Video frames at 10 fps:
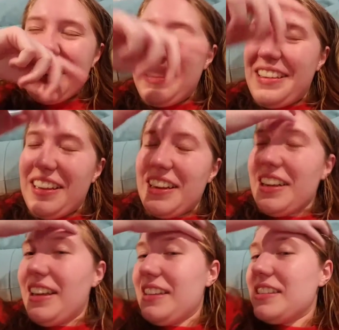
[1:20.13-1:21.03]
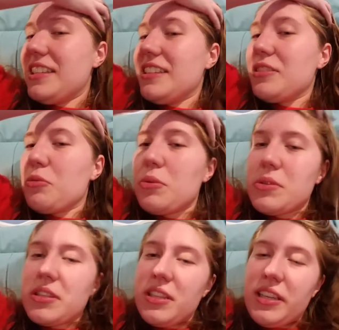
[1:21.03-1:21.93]
gonna ask is, what
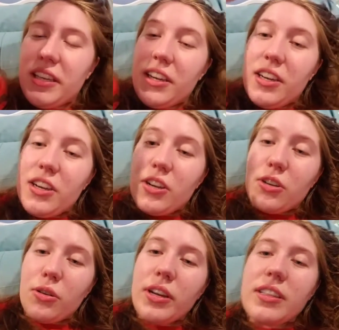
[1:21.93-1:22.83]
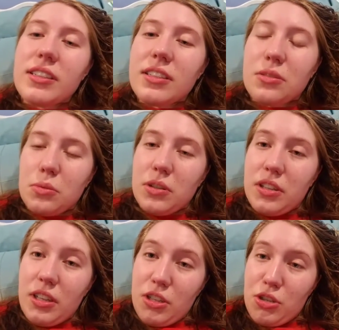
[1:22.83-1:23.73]
was the craziest
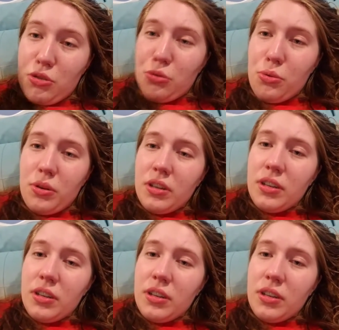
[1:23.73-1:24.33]
one that you